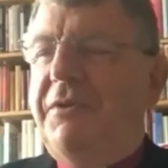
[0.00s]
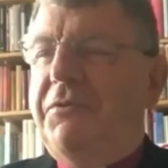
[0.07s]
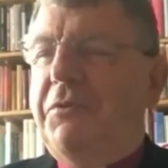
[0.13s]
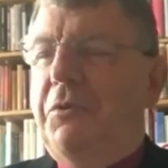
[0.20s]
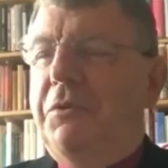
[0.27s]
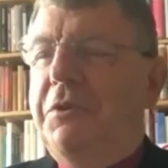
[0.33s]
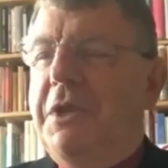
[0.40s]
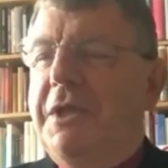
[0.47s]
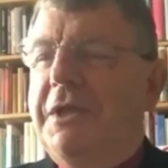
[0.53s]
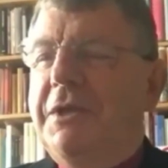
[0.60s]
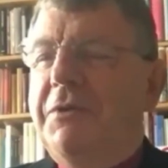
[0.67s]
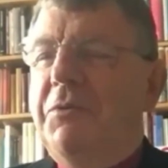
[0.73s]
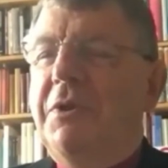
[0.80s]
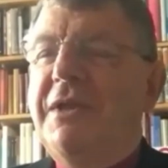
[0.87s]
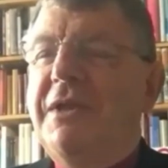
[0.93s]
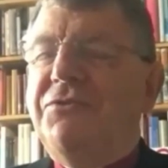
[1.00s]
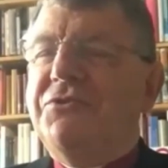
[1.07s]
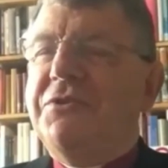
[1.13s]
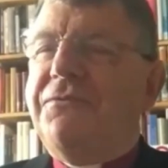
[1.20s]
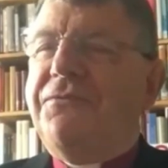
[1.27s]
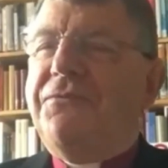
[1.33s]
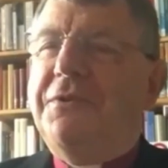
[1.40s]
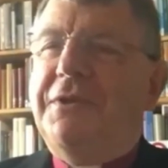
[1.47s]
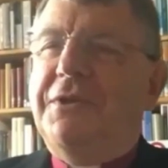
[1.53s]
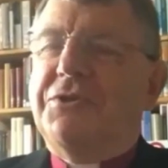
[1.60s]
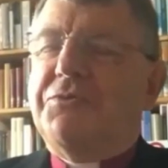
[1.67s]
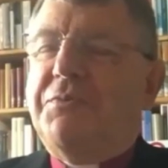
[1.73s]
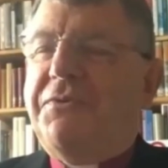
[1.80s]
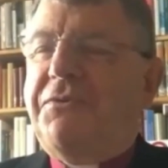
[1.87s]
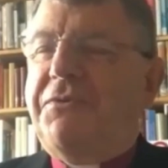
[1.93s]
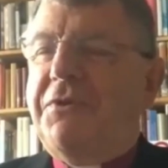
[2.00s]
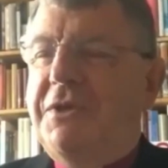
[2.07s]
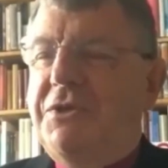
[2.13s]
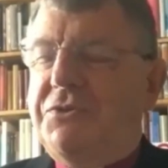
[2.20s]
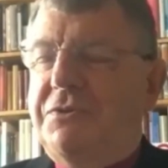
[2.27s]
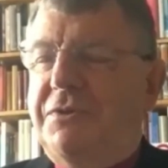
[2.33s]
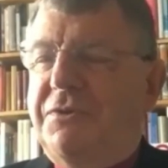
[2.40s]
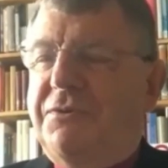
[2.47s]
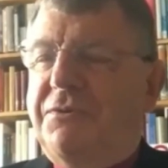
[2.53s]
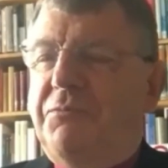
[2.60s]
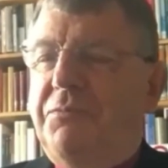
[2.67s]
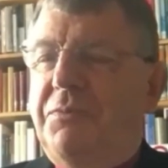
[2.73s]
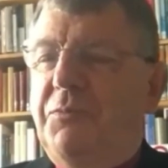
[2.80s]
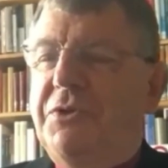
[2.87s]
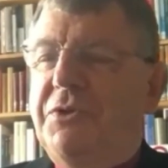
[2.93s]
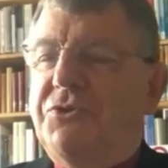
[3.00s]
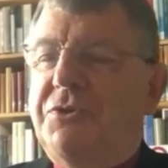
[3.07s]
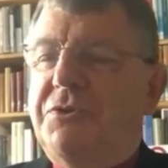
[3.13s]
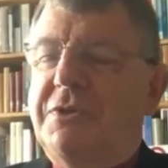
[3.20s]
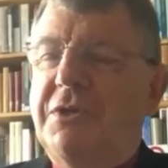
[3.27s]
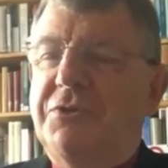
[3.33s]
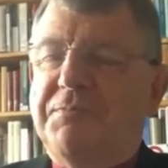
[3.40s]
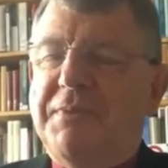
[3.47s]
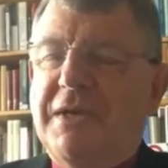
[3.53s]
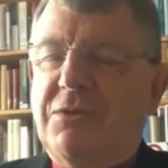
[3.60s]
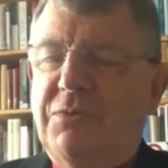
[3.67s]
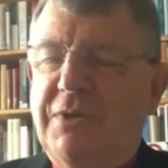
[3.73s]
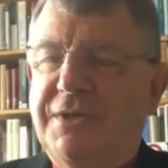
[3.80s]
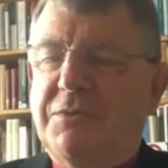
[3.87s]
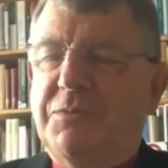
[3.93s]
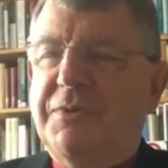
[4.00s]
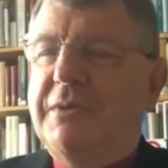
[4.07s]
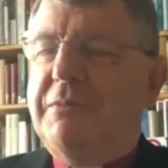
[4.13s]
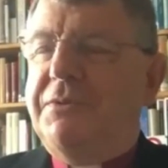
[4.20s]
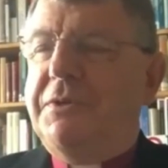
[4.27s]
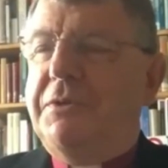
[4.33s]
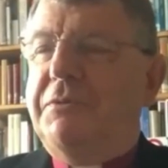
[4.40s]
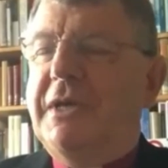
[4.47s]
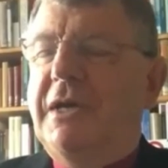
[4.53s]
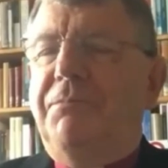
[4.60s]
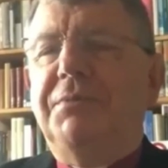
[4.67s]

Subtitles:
So, well, let's just finish with stationers, which goes back quite a way with you now.